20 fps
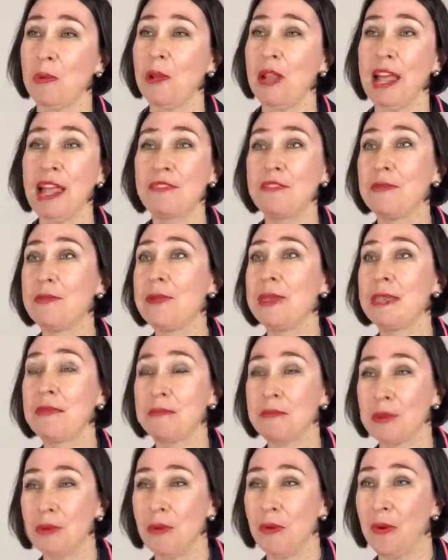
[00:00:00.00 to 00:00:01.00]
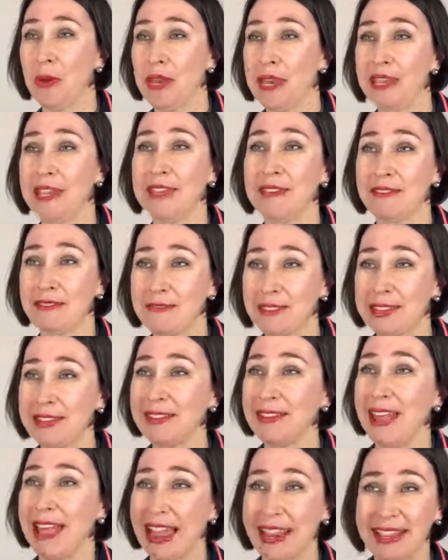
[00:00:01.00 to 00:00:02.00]
Will I ever be employed? It can
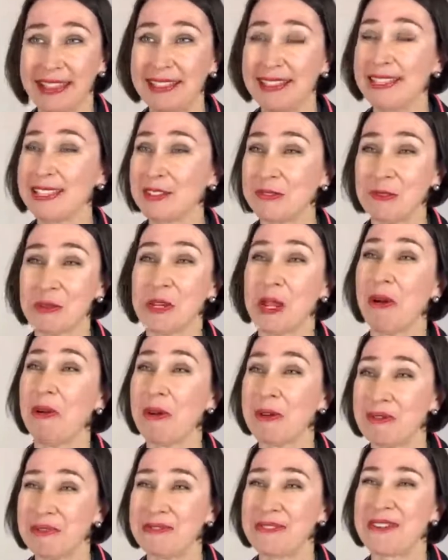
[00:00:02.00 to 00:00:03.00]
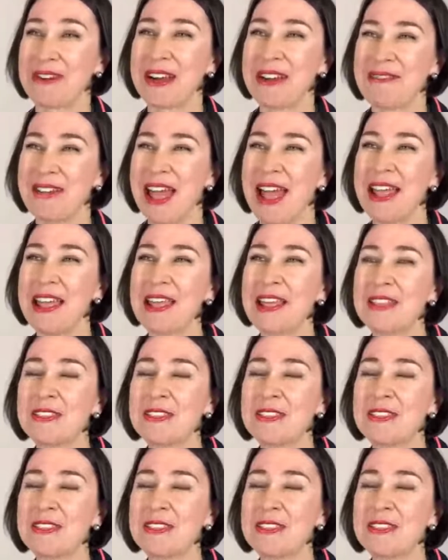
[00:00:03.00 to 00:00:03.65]
feel like this could go on forever.